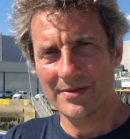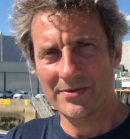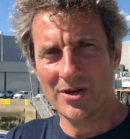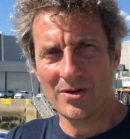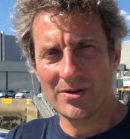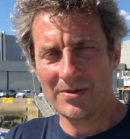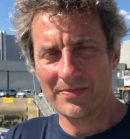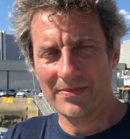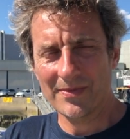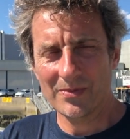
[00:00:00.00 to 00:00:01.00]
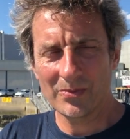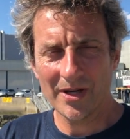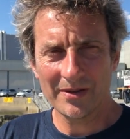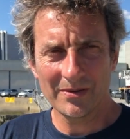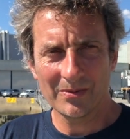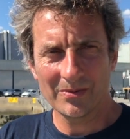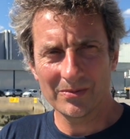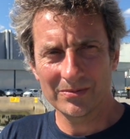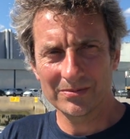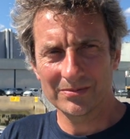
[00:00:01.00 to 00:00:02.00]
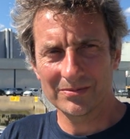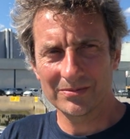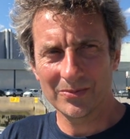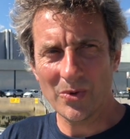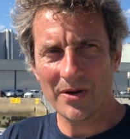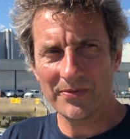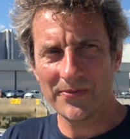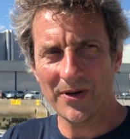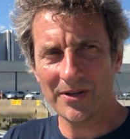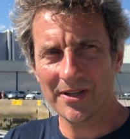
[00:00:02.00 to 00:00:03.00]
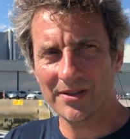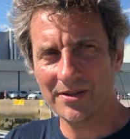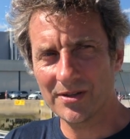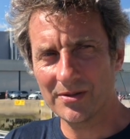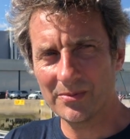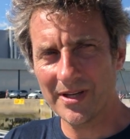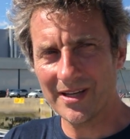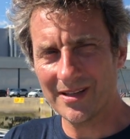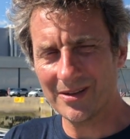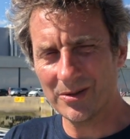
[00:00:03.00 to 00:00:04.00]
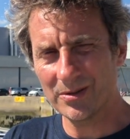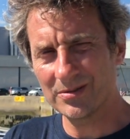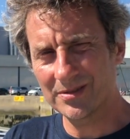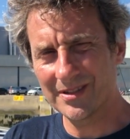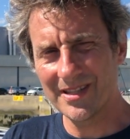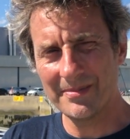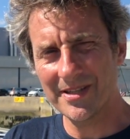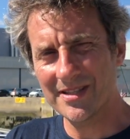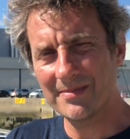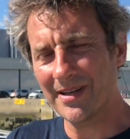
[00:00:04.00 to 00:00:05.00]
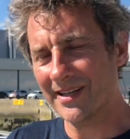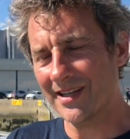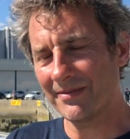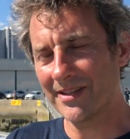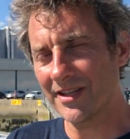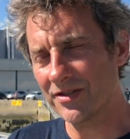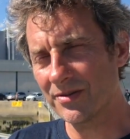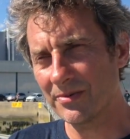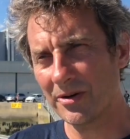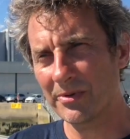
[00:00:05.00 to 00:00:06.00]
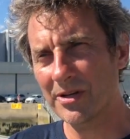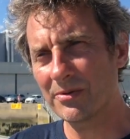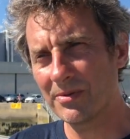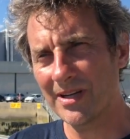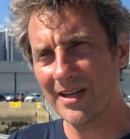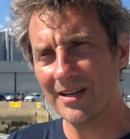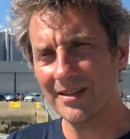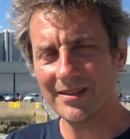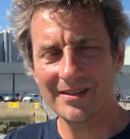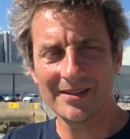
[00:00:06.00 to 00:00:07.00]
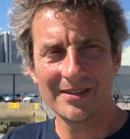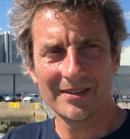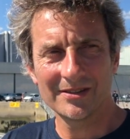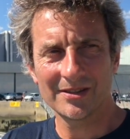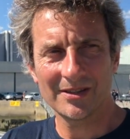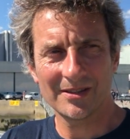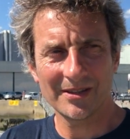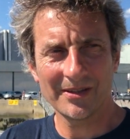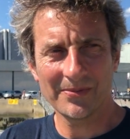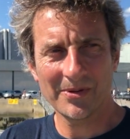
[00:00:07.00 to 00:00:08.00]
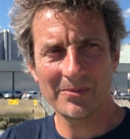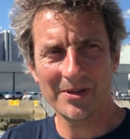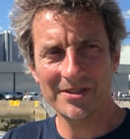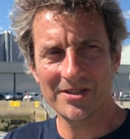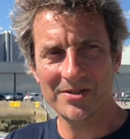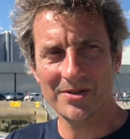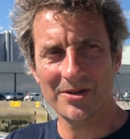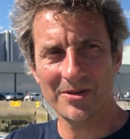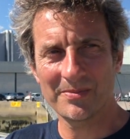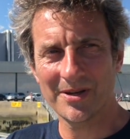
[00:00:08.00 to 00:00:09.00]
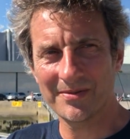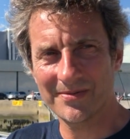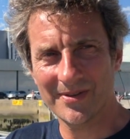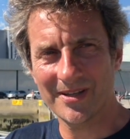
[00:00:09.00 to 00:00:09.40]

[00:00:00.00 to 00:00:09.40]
So when foiling, you know, we are all limited by cavitation when we go really high. So if we wanted to go above,